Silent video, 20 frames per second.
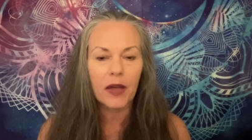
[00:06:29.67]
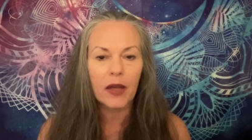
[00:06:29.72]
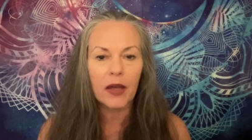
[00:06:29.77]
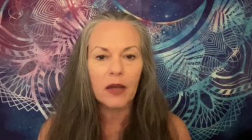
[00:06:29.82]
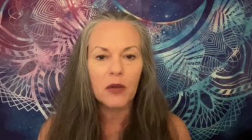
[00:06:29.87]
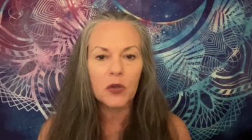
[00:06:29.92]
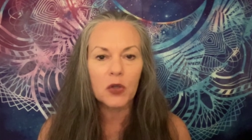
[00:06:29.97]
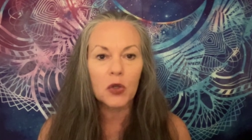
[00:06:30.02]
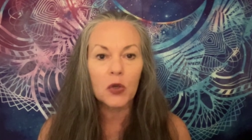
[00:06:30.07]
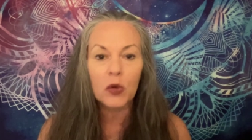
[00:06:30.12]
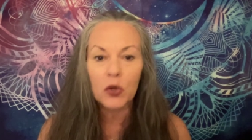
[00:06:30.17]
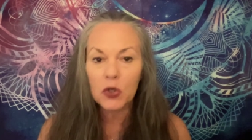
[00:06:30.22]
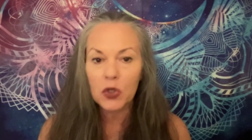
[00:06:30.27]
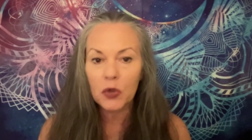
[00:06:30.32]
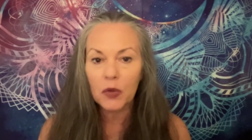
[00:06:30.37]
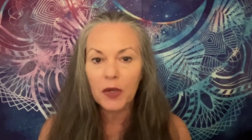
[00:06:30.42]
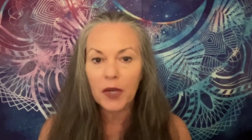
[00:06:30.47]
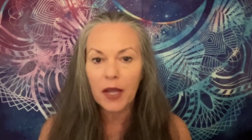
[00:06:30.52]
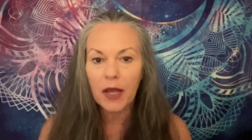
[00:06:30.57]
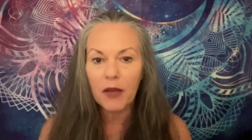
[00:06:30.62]
uh, two or
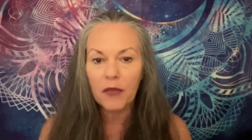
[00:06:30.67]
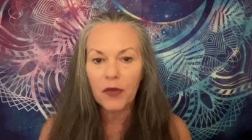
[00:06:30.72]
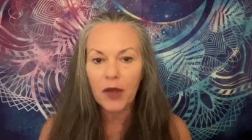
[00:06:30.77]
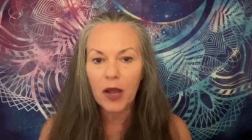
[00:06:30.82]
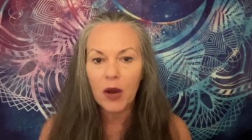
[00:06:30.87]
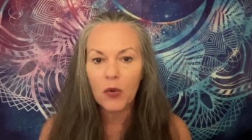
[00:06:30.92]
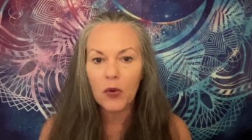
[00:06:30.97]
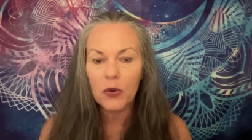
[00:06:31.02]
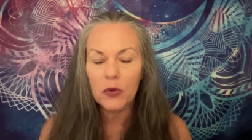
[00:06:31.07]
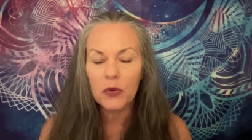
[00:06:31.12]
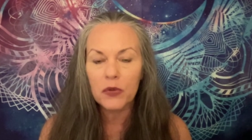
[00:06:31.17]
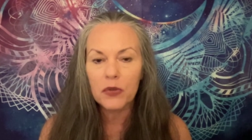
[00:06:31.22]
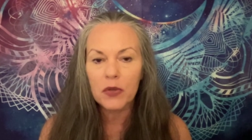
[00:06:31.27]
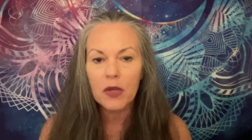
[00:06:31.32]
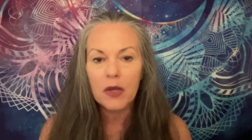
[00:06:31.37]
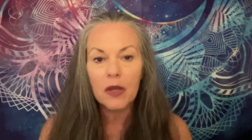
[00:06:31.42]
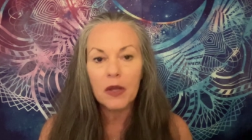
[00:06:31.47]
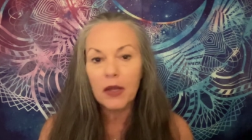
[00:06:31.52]
two and a half hours.